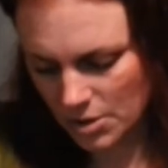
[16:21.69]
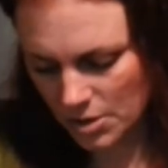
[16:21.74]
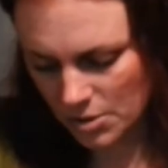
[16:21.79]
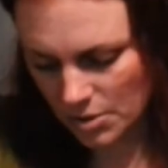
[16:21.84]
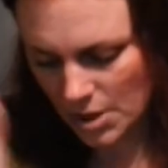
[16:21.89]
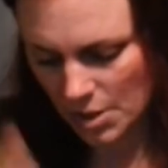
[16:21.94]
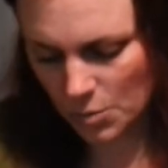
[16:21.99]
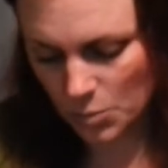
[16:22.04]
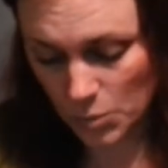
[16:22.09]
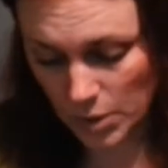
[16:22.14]

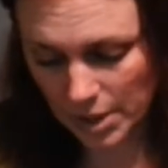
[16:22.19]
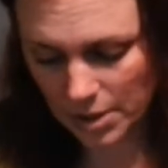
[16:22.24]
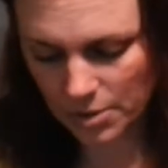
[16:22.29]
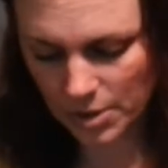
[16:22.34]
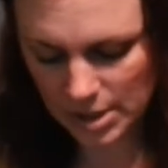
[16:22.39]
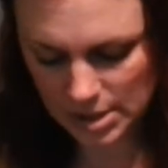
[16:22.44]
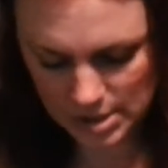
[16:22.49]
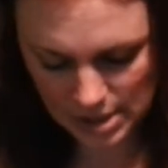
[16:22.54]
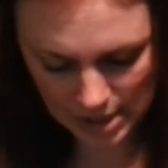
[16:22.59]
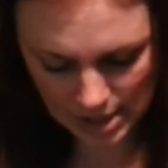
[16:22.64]
You can wear
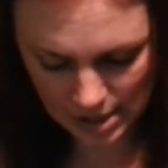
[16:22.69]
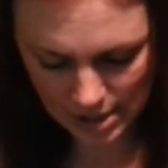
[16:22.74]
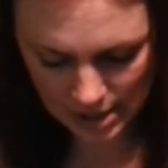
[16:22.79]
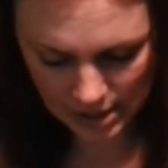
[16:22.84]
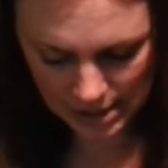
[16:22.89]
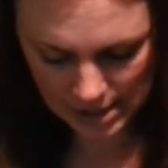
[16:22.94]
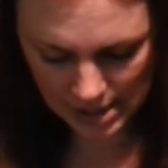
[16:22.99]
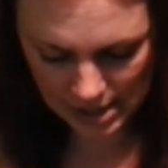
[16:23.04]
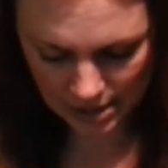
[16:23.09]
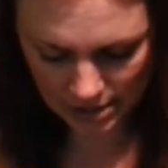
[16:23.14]
it.
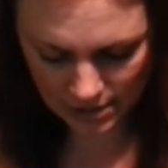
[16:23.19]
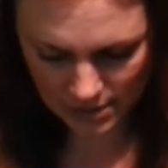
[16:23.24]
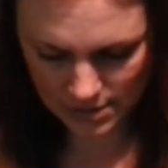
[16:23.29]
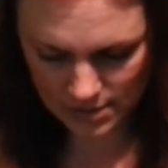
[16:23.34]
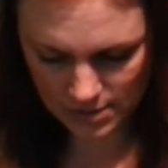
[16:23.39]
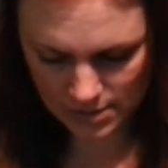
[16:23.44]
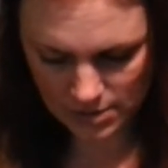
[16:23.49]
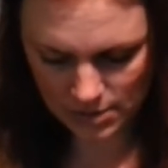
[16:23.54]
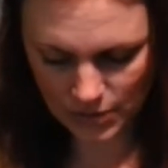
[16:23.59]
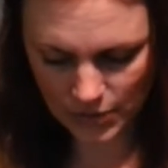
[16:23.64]
I can't
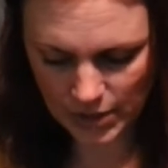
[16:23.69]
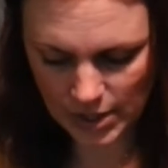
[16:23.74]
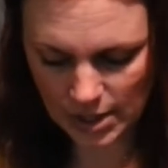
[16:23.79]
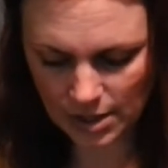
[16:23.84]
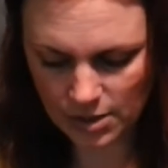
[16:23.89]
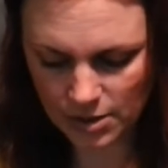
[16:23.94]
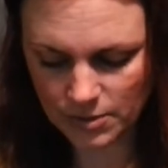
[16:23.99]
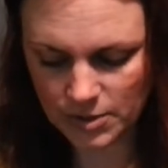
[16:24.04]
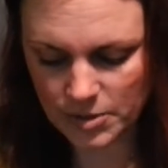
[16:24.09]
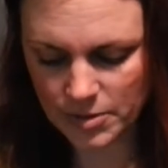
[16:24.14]

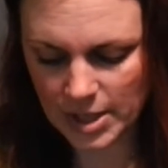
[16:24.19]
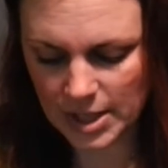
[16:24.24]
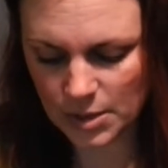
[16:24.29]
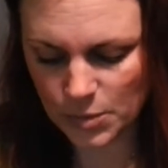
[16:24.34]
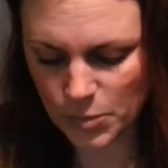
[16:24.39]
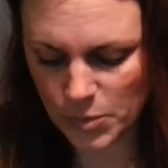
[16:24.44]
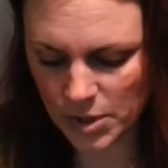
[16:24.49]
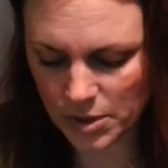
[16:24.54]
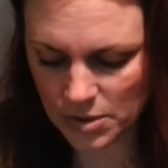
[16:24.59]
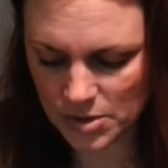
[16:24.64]
think of the right
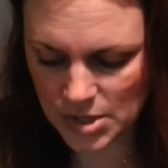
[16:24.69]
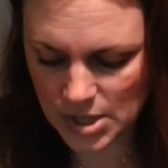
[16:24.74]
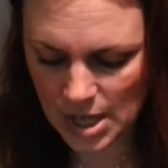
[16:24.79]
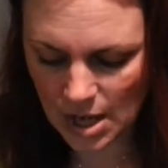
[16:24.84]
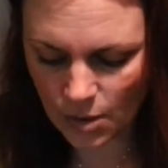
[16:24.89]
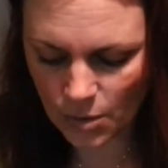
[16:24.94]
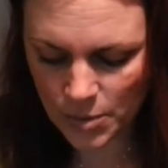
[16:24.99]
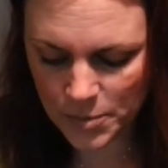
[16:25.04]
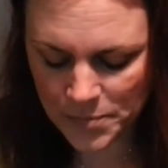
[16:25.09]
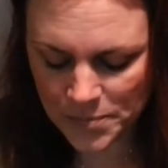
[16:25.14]
words
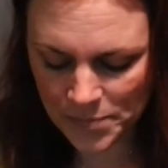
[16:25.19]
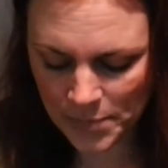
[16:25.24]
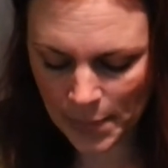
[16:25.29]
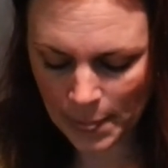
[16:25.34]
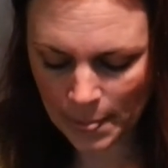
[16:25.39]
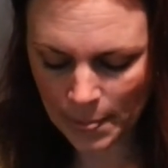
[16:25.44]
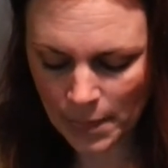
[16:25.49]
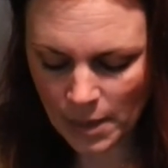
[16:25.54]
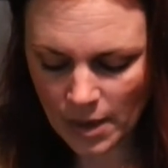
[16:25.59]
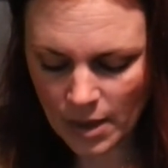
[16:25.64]
now,
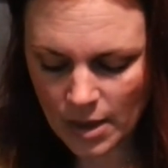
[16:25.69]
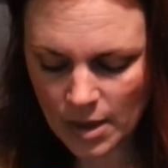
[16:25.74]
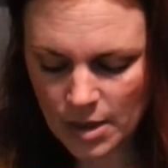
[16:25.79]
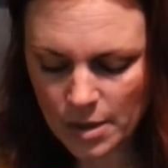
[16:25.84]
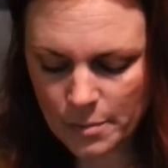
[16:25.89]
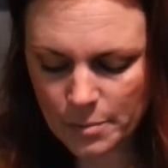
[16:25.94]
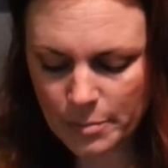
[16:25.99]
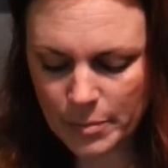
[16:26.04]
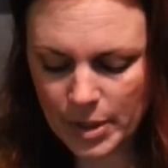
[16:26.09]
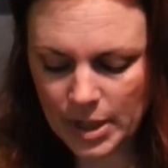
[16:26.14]

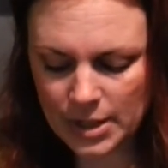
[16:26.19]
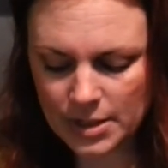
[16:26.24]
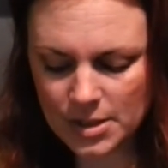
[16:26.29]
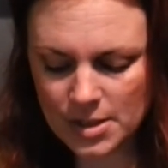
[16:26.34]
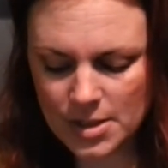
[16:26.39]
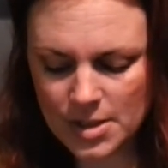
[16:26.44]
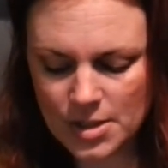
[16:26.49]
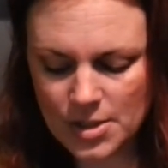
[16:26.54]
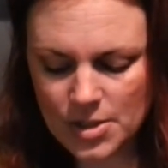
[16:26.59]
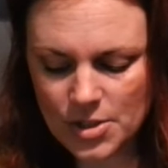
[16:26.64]
but
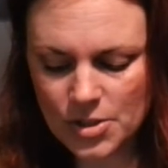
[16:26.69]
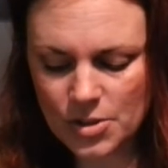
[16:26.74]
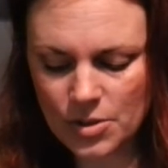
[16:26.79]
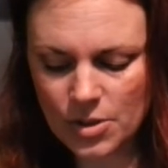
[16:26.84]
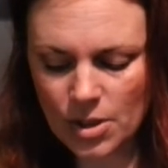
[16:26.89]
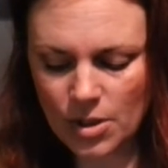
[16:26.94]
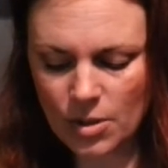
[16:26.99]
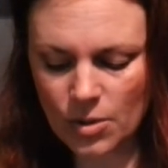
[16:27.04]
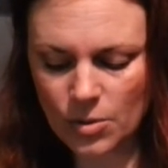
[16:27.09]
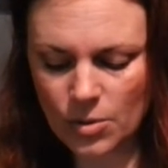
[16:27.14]
you
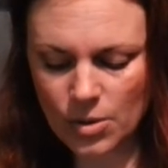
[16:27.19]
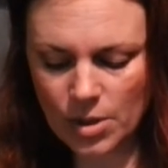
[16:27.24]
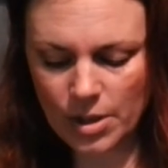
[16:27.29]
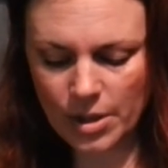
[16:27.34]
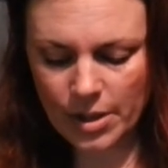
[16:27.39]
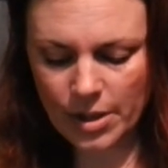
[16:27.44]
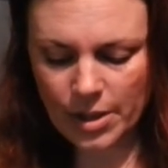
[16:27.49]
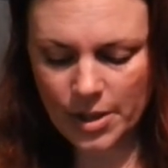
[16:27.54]
know.